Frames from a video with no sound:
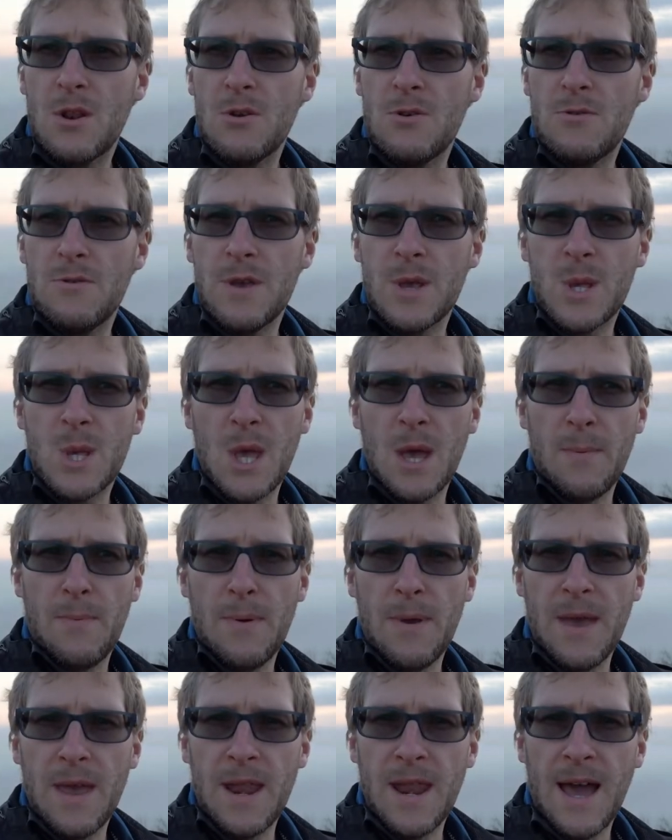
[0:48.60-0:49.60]
glorious
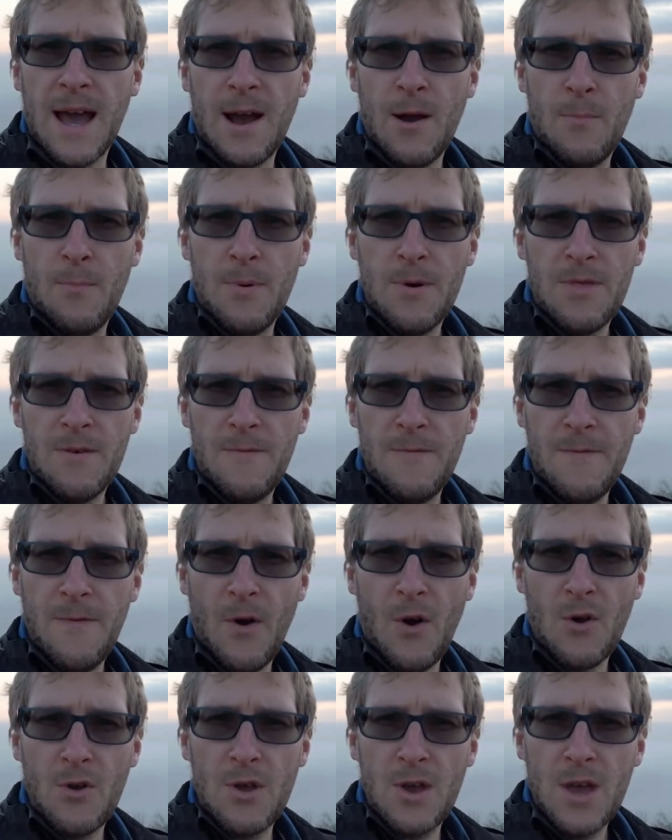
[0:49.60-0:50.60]
up here now, but the
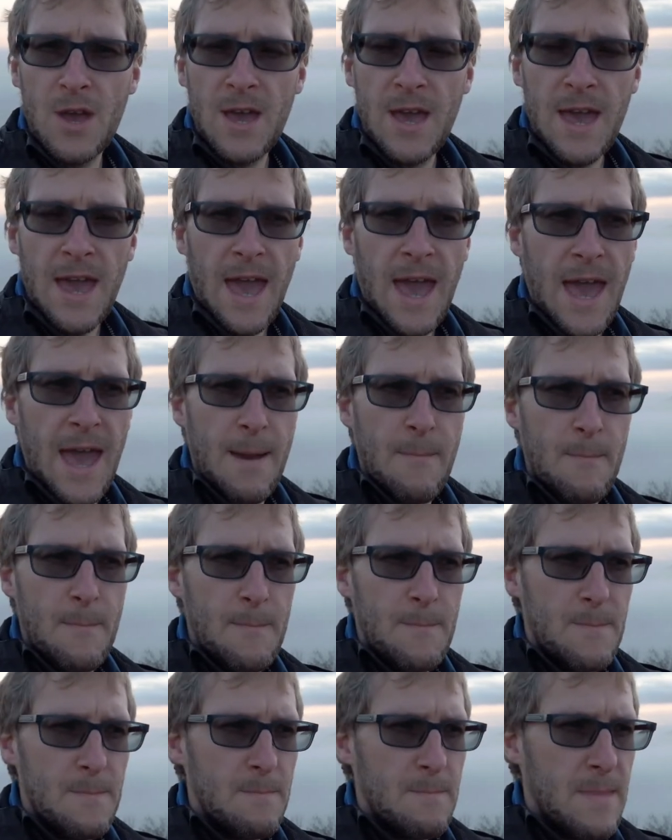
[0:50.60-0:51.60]
fog
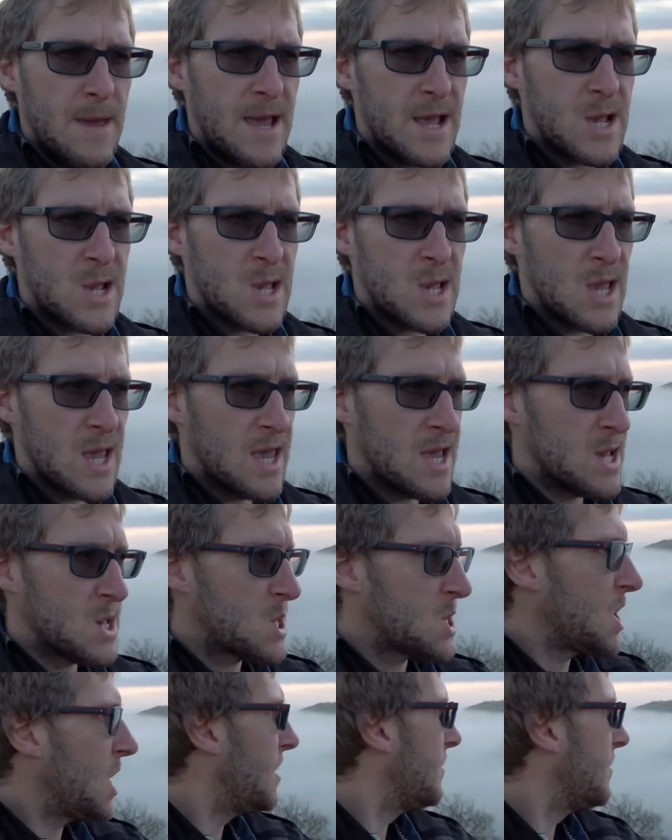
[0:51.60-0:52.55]
mist is